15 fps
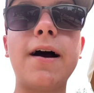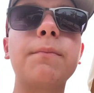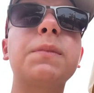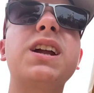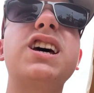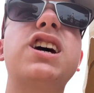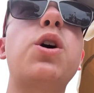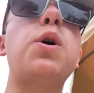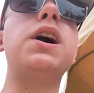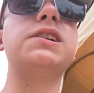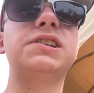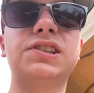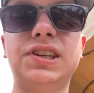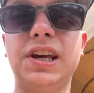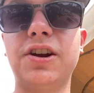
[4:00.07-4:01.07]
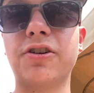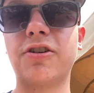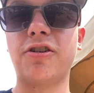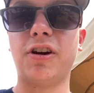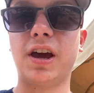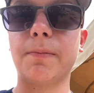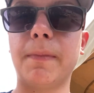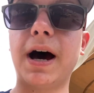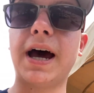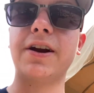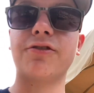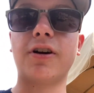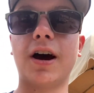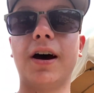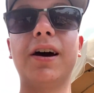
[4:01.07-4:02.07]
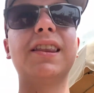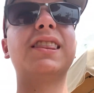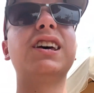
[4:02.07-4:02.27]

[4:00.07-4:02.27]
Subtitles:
I'm gonna go on Cedar Creek Mine Ride.